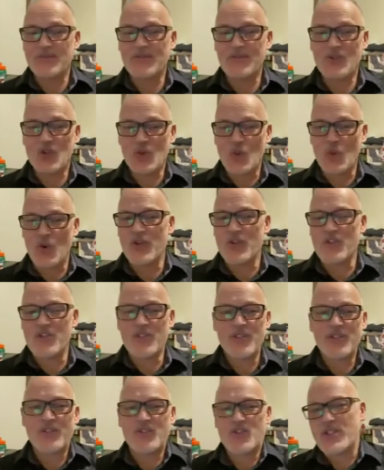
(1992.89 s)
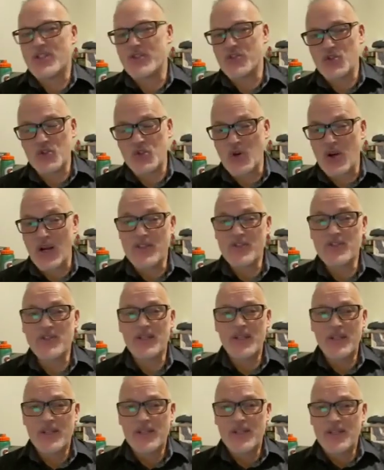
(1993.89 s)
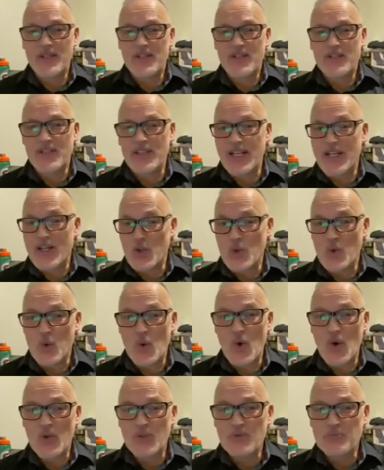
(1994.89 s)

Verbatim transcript: towards Jesus Christ, the light of the world.